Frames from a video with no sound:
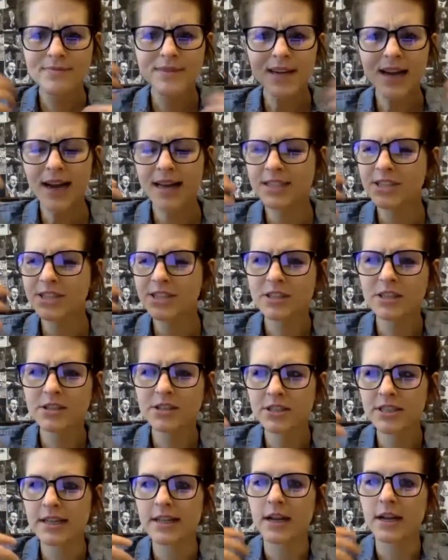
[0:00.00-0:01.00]
I start to
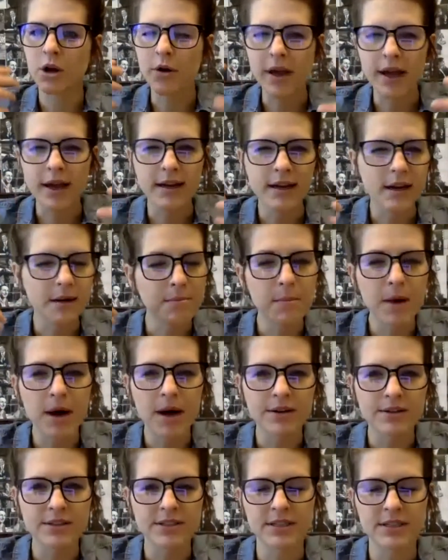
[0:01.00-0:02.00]
understand like, okay, I need to
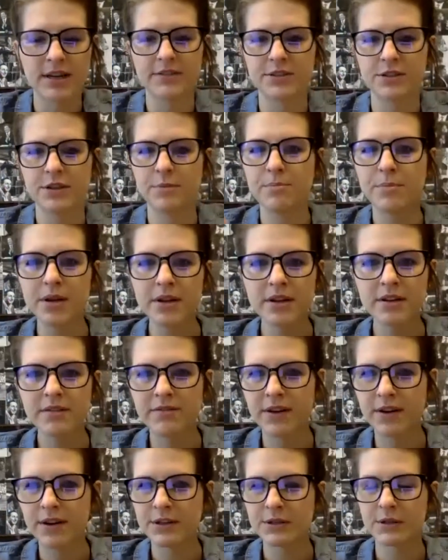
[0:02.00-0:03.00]
model stuff. So I'm building
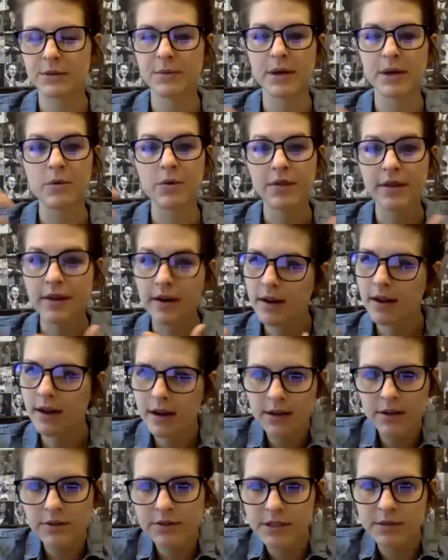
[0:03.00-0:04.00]
funnels where I'm like, well, they're kind
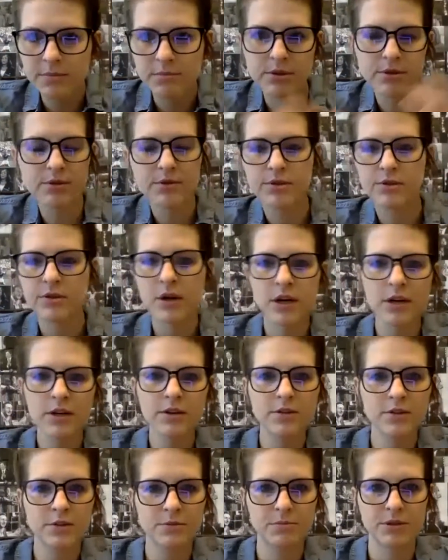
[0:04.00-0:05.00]
of using blue, so I'll
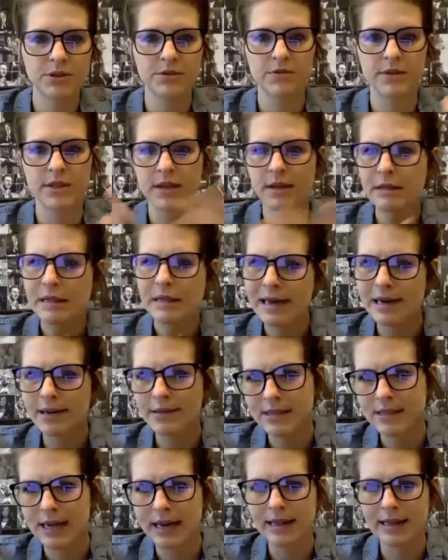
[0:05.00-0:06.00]
use blue, and their
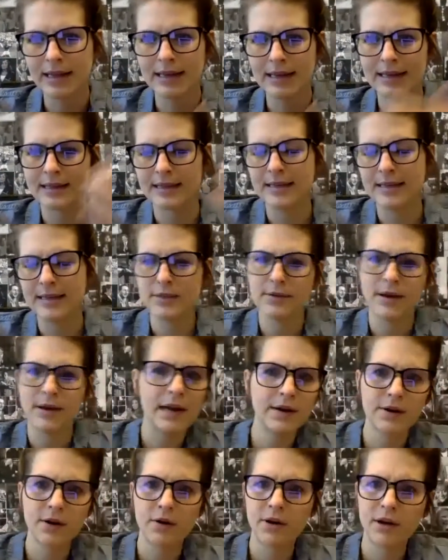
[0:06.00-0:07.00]
layout's kind of like this. So I
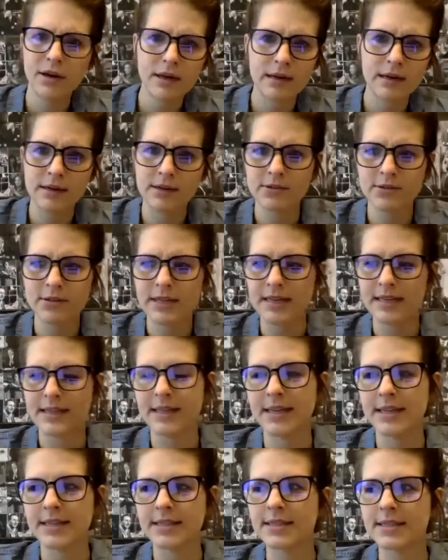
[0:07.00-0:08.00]
don't know, I'll kind of do it like
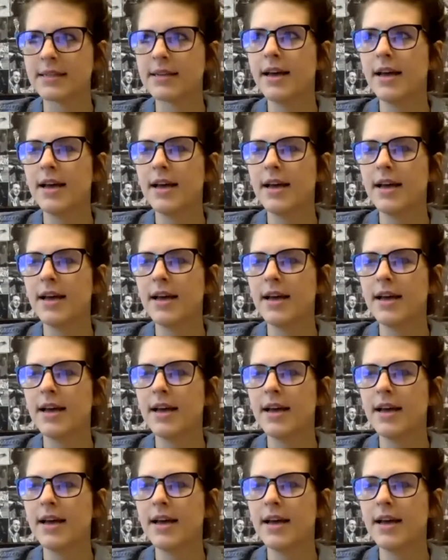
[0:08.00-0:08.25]
this. And